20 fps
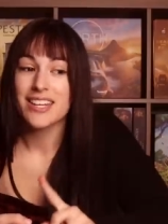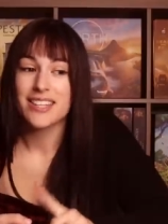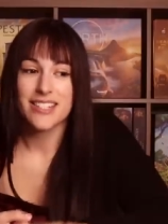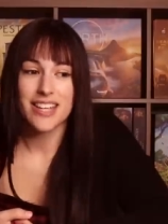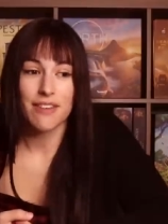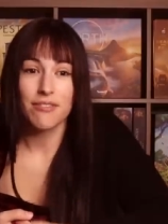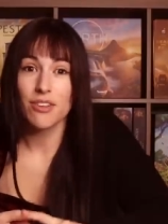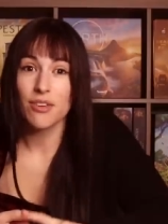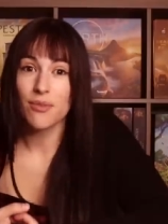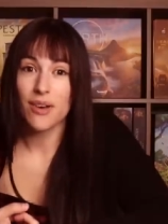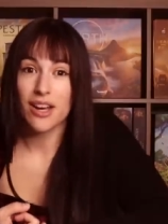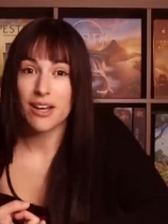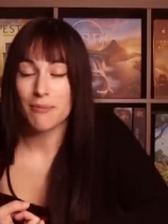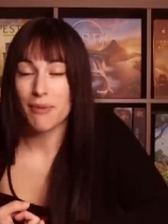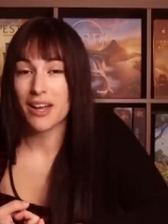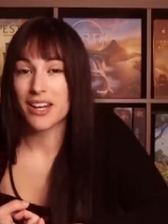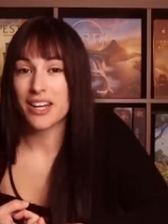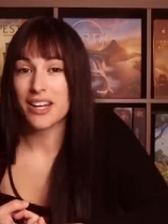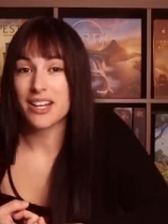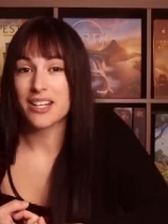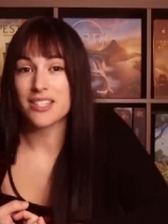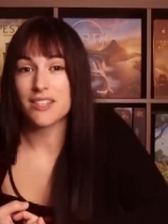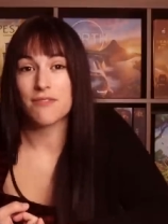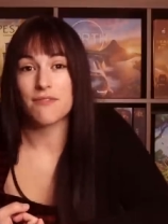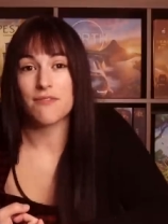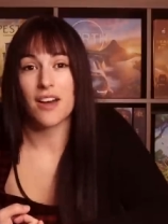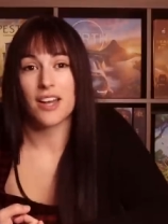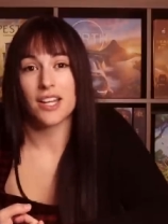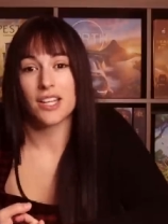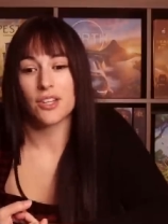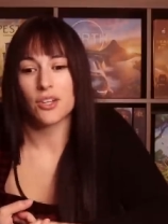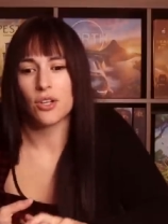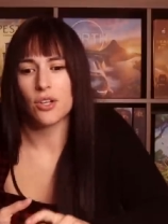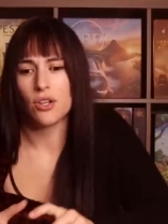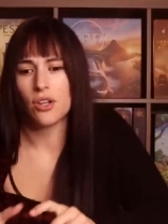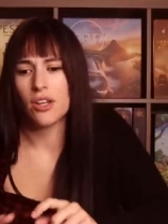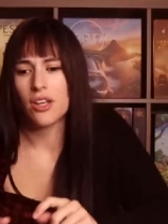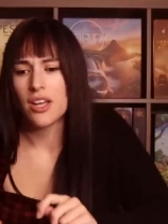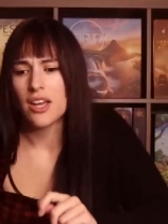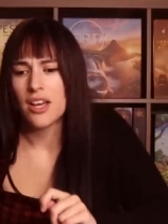Definitely recommend it. It's a fun
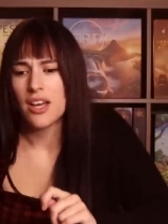little